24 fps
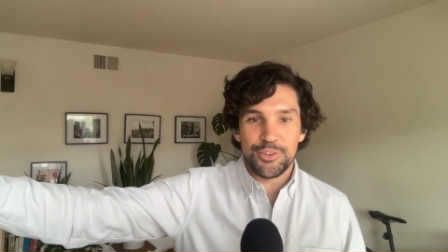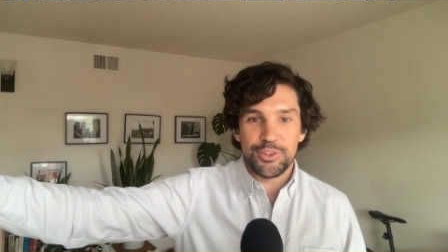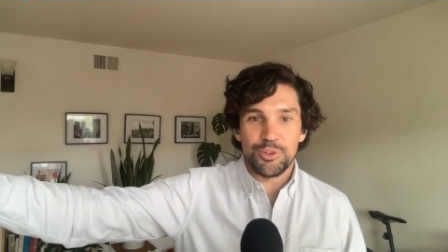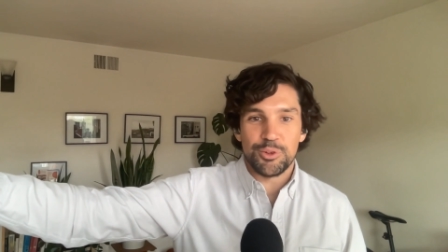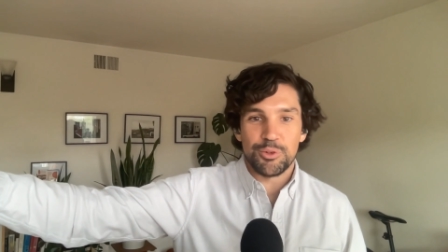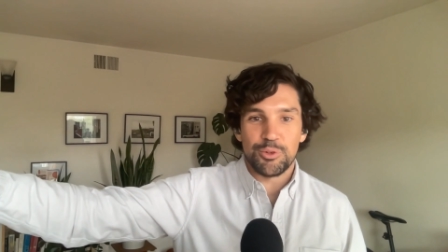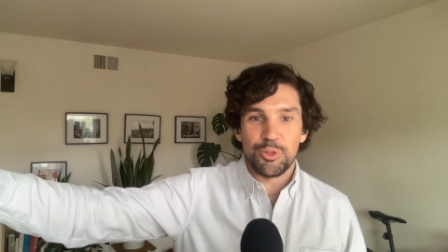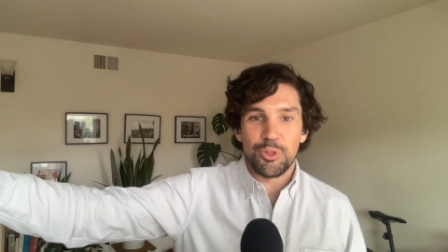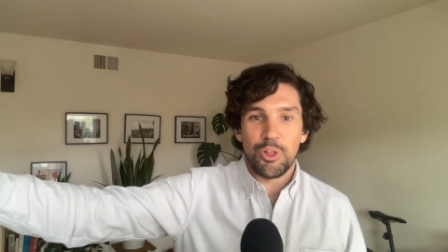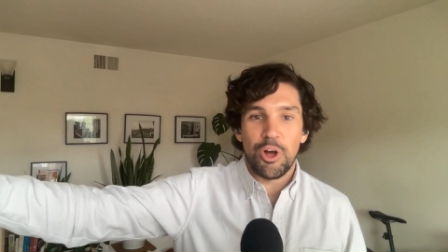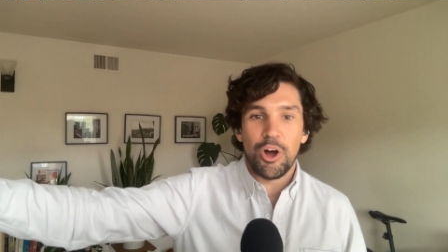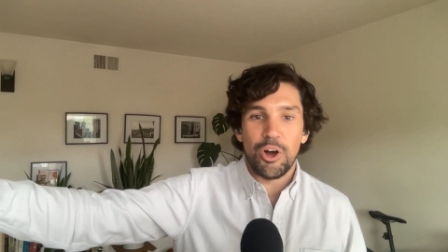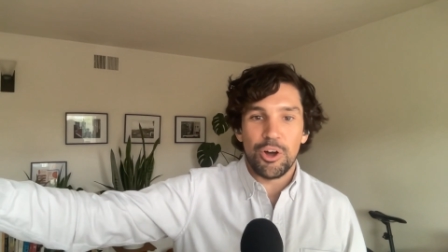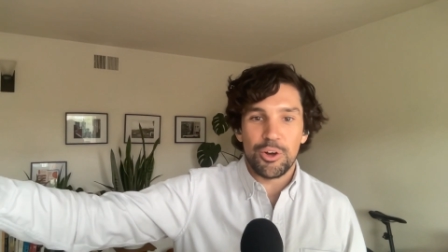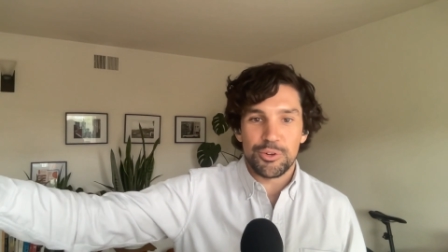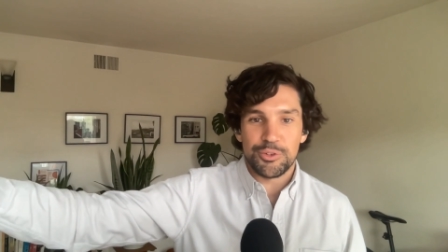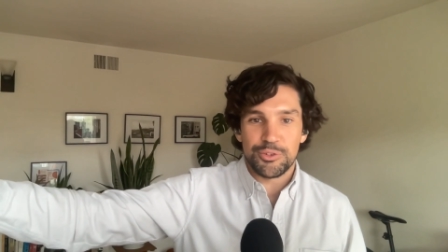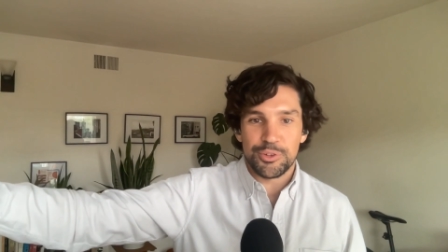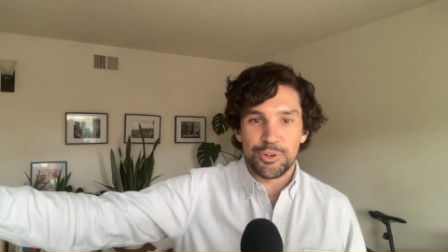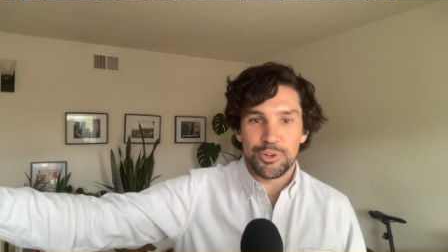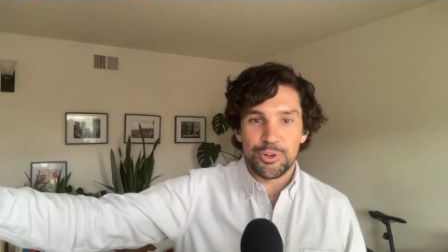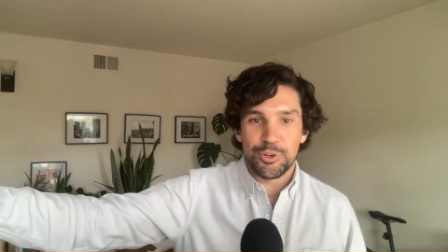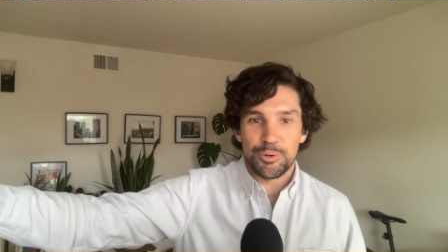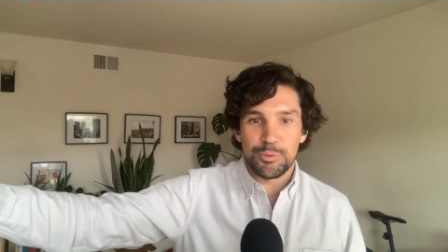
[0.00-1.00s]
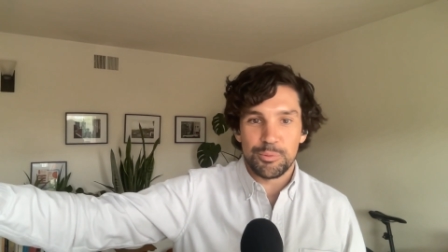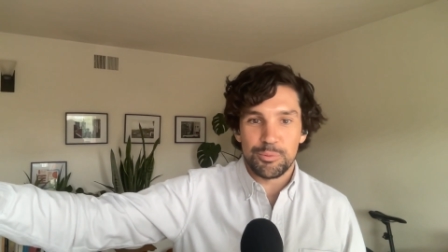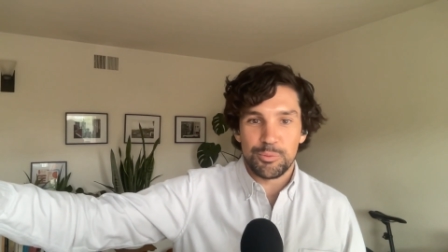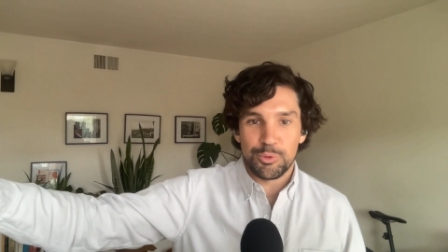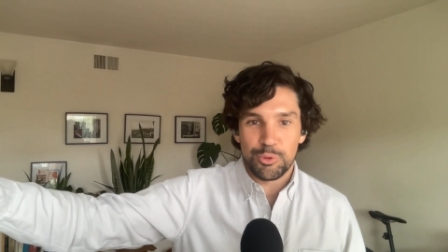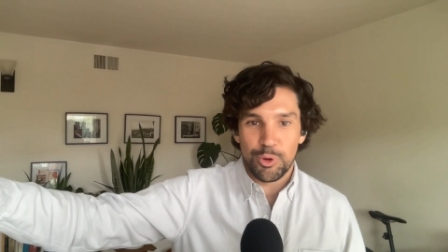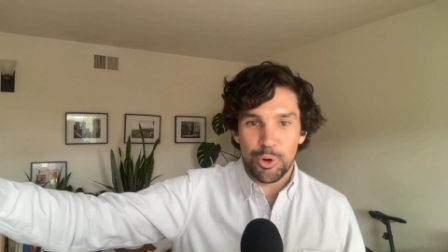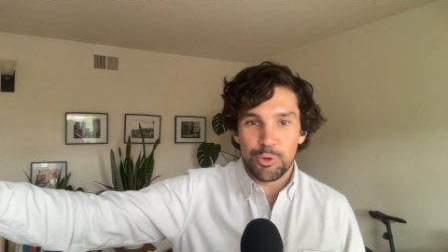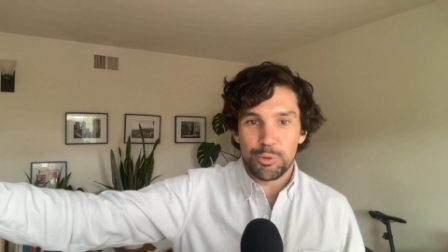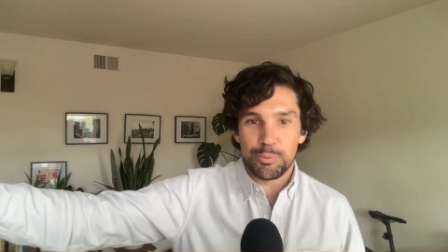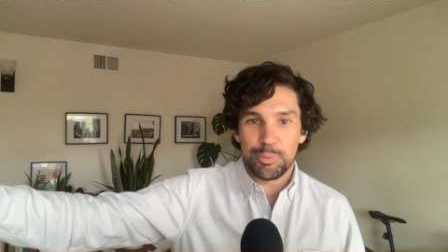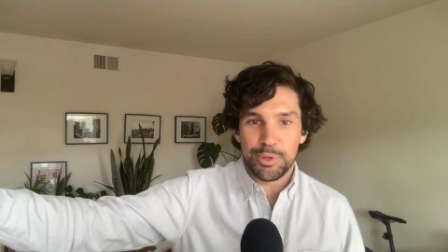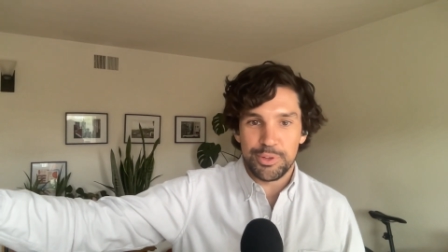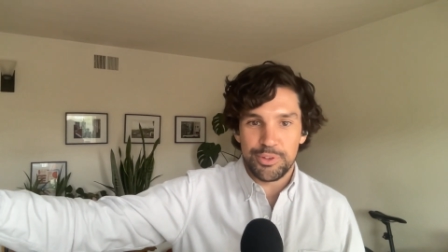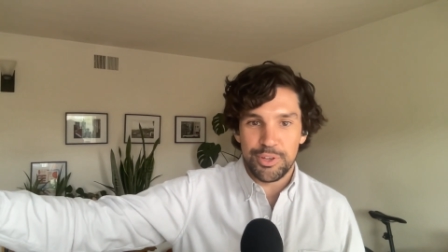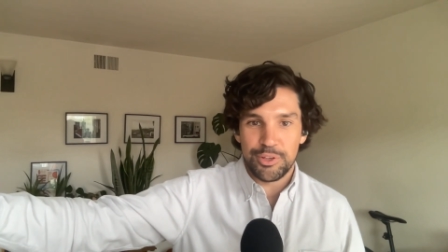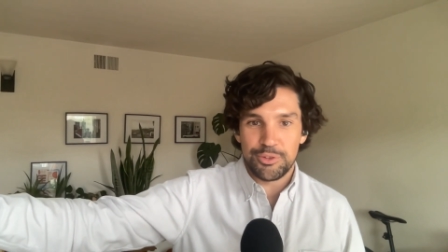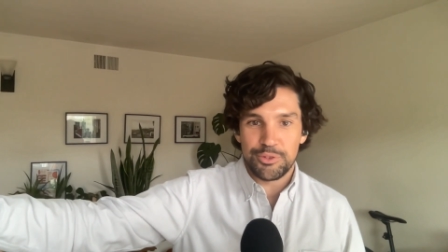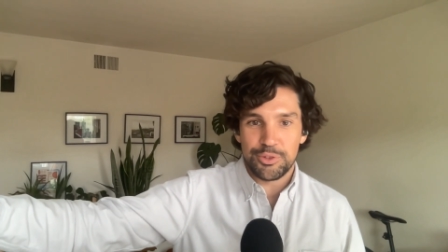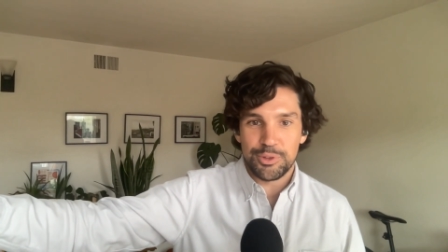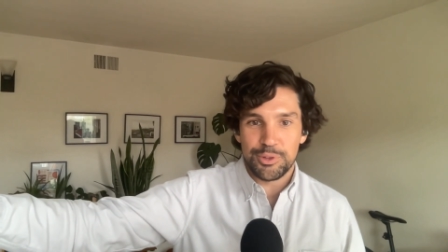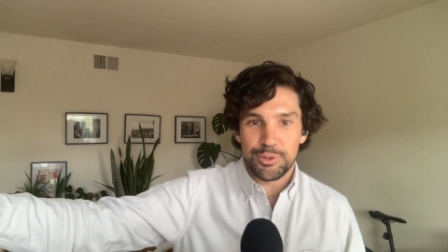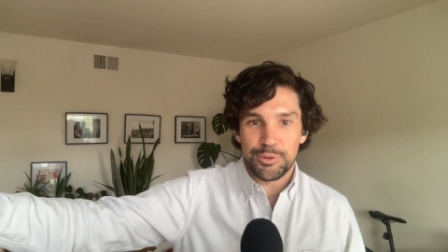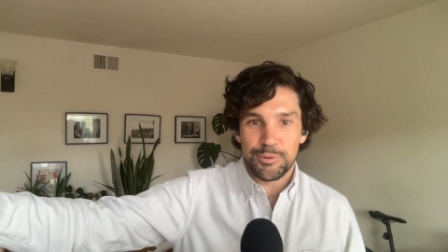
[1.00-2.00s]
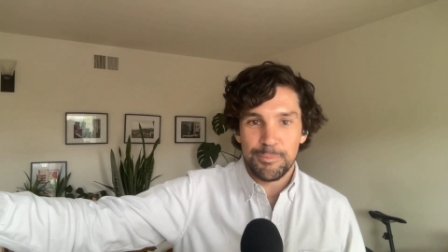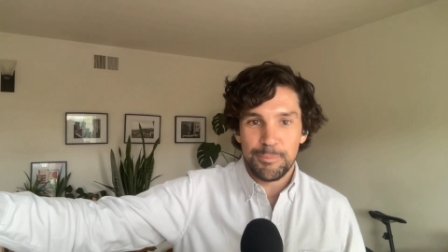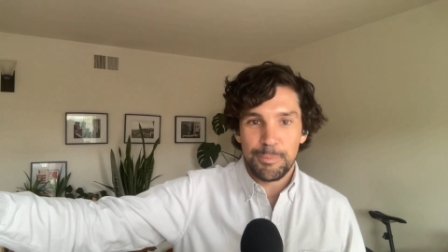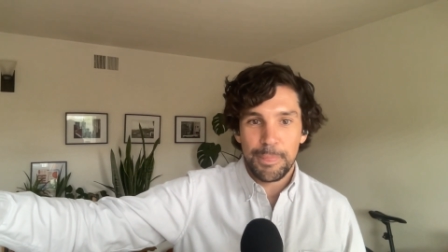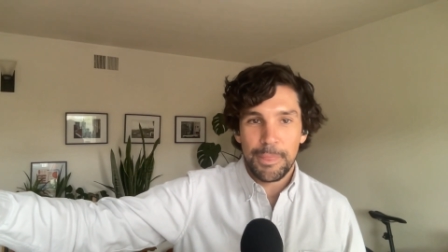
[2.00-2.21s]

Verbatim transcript: your long term growth potential?